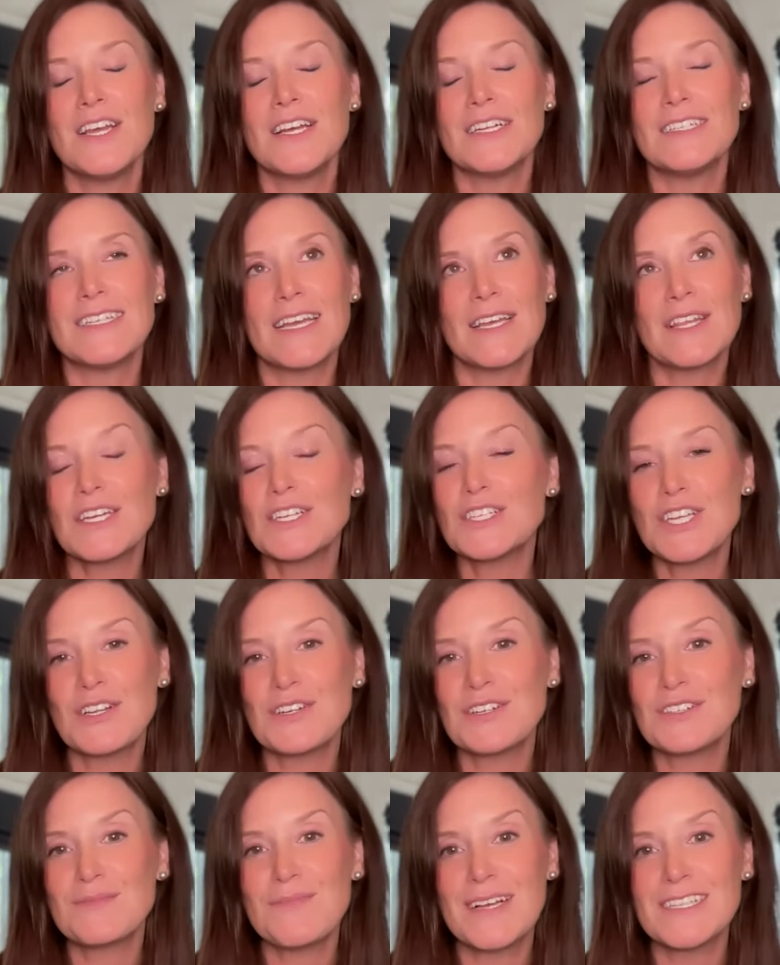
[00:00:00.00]
daily
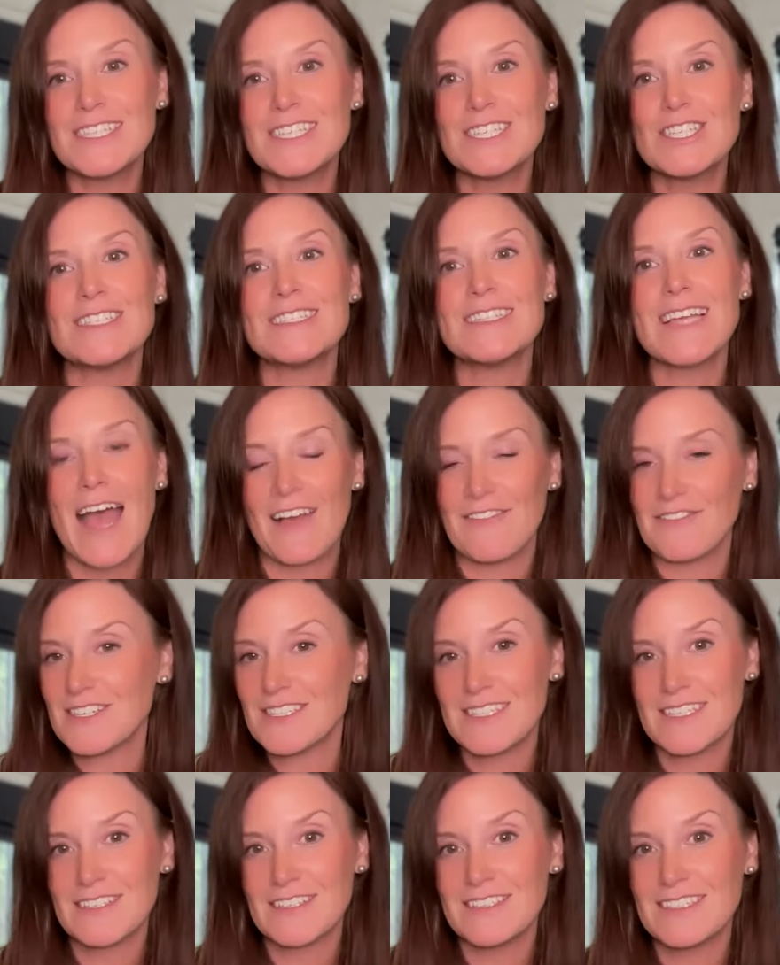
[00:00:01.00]
channeled messages every
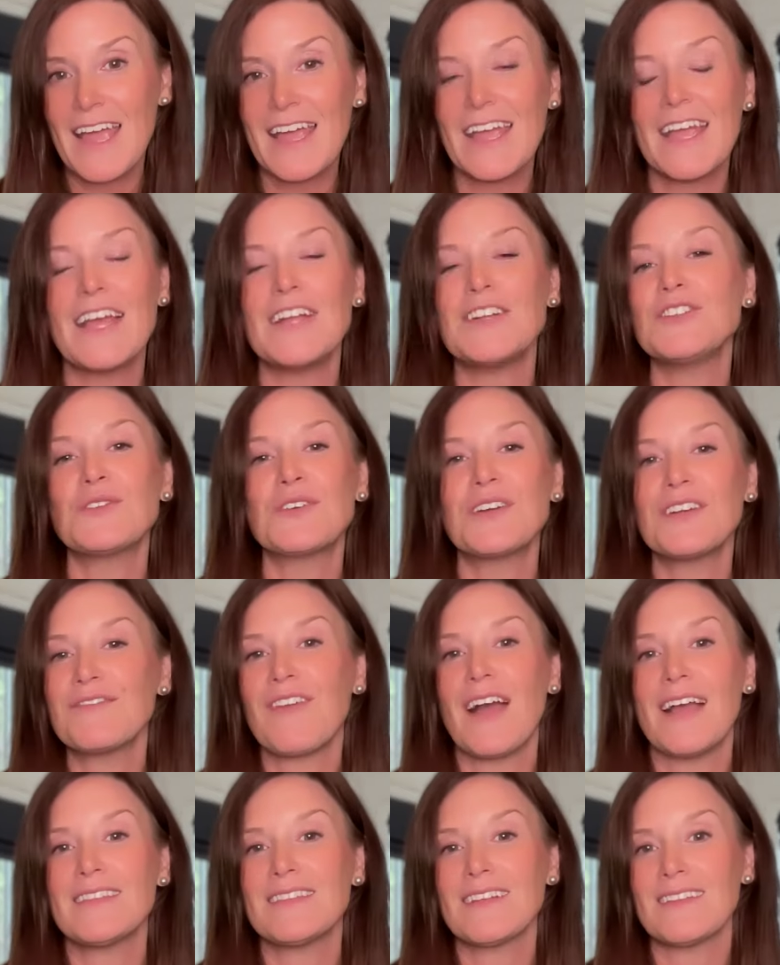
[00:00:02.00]
single day. And you can
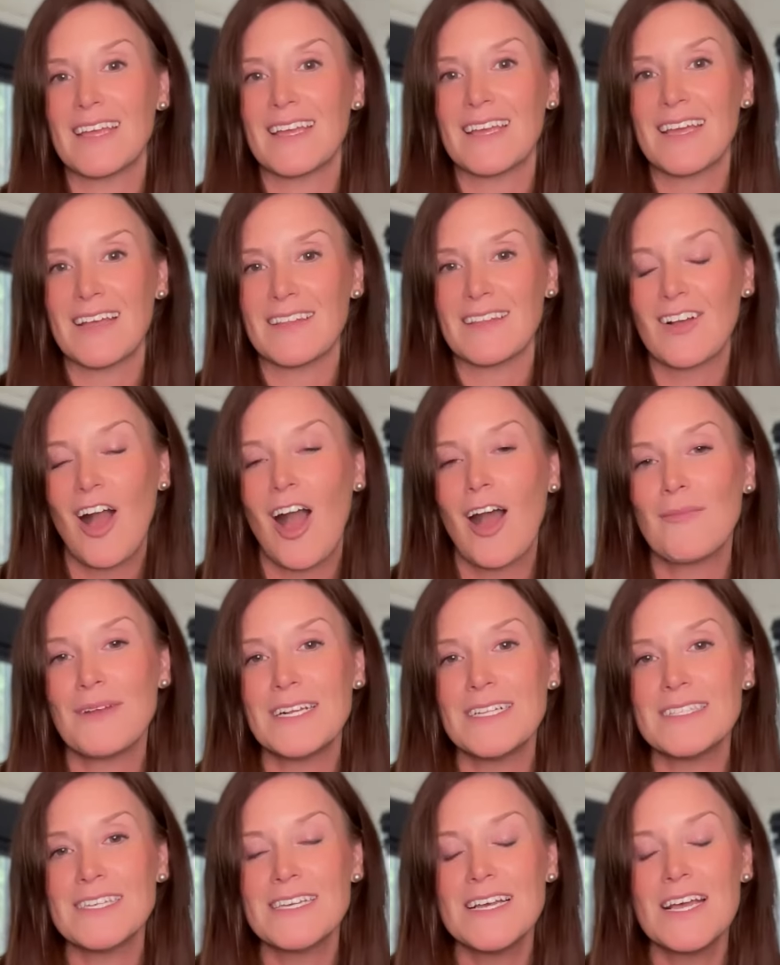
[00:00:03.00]
find the link in the
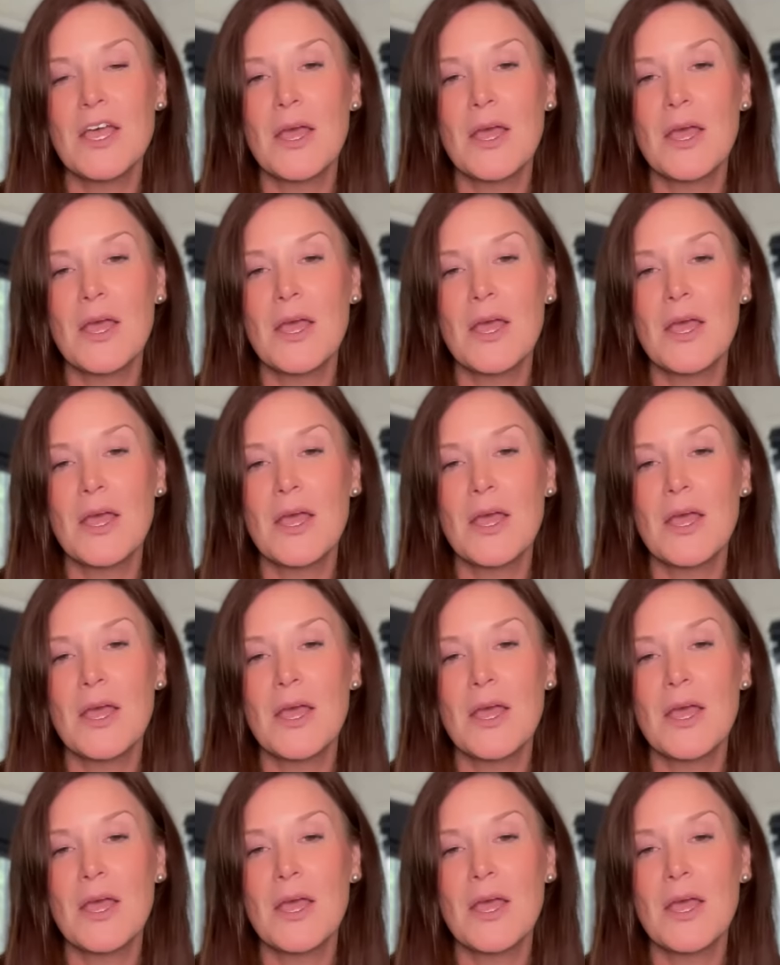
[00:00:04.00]
comments.